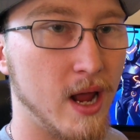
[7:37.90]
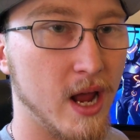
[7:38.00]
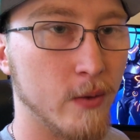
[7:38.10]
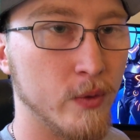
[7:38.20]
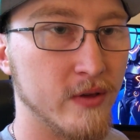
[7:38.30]

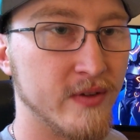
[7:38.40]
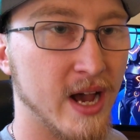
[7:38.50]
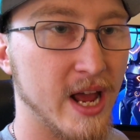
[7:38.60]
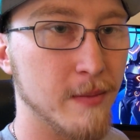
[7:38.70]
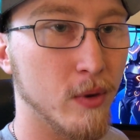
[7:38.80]
and we've
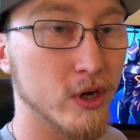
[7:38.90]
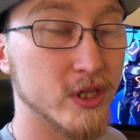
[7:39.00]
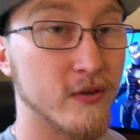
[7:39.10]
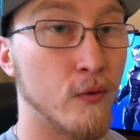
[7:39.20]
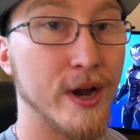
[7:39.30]
got a
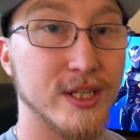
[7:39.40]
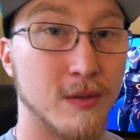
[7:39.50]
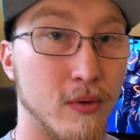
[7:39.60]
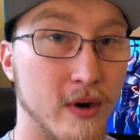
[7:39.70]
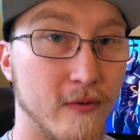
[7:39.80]
bunch of
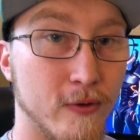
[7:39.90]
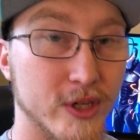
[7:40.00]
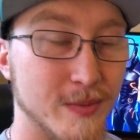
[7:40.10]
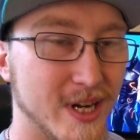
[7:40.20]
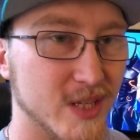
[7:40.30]
Razer
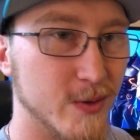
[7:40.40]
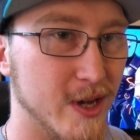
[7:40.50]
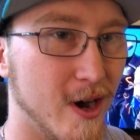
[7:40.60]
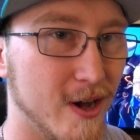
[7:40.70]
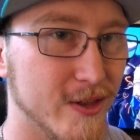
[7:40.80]
peripherals because
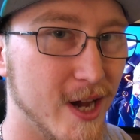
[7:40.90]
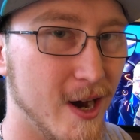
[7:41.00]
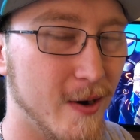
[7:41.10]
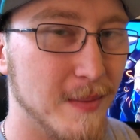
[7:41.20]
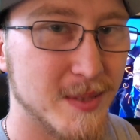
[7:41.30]
we all
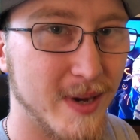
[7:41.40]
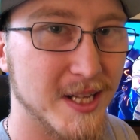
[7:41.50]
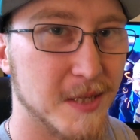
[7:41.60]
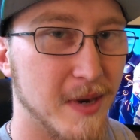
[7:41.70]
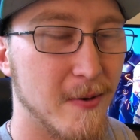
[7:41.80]
know I'm
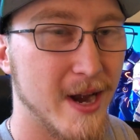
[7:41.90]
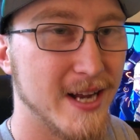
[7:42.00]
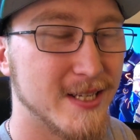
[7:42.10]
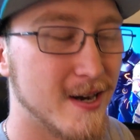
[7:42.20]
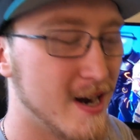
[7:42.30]
sponsored by
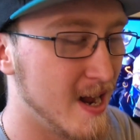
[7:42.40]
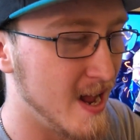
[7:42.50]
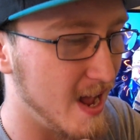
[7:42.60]
Razer.